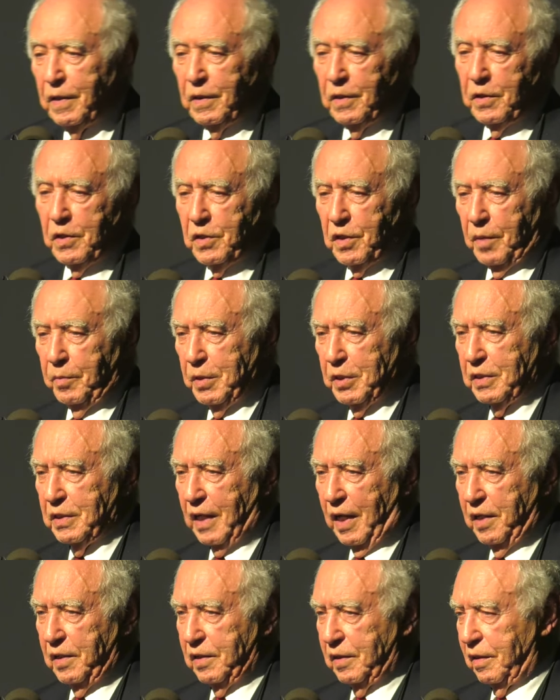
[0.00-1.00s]
The German
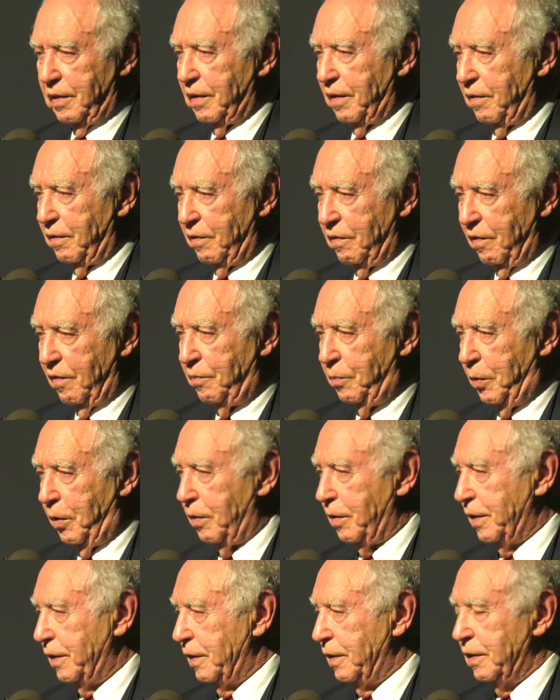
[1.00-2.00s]
side of
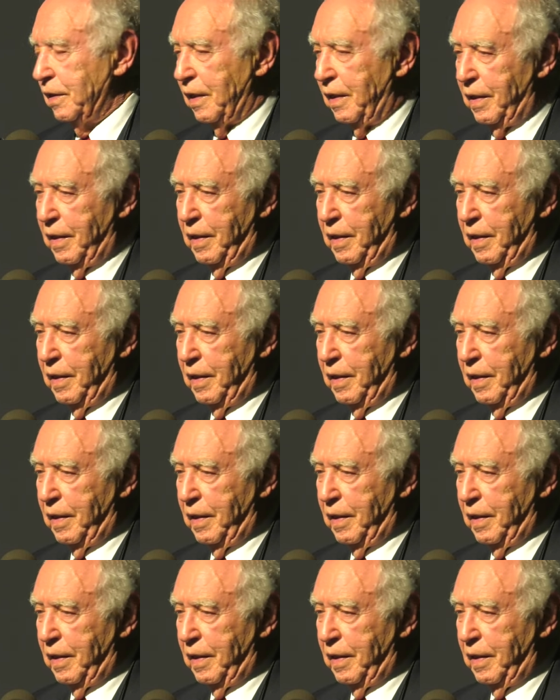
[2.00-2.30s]
Poland